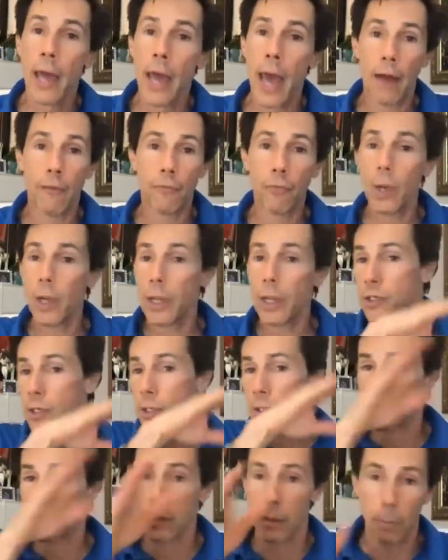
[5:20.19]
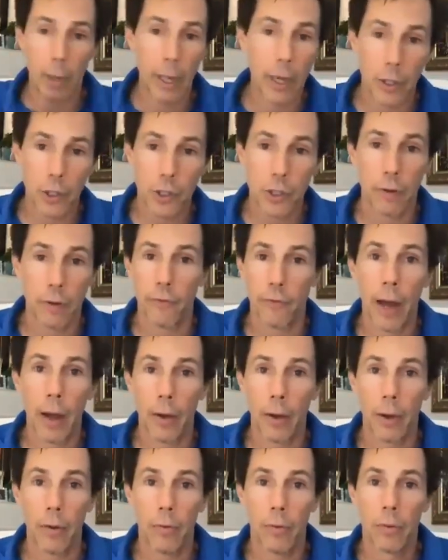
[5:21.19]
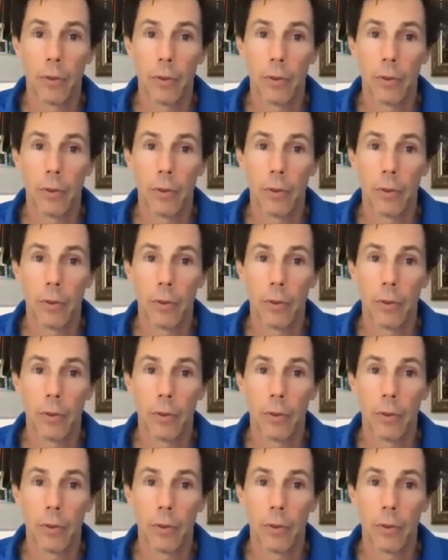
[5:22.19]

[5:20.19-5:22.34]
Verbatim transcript: have really just diminished in value.